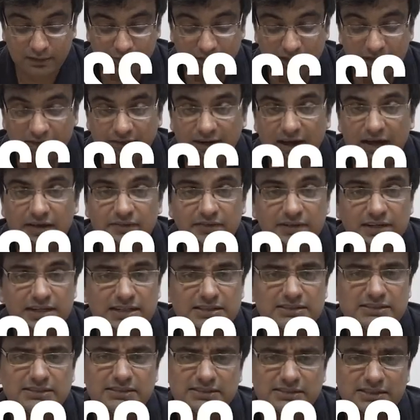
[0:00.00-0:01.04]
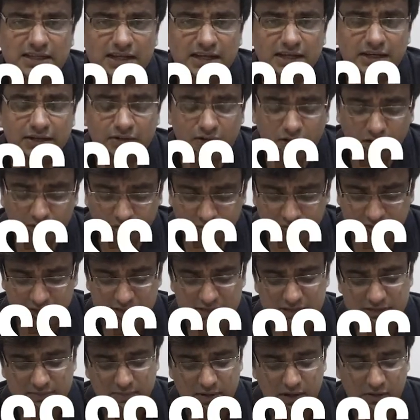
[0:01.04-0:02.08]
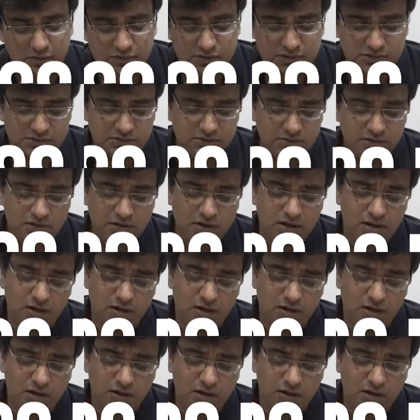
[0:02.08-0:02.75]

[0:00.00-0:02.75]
the driverless design of this mouse.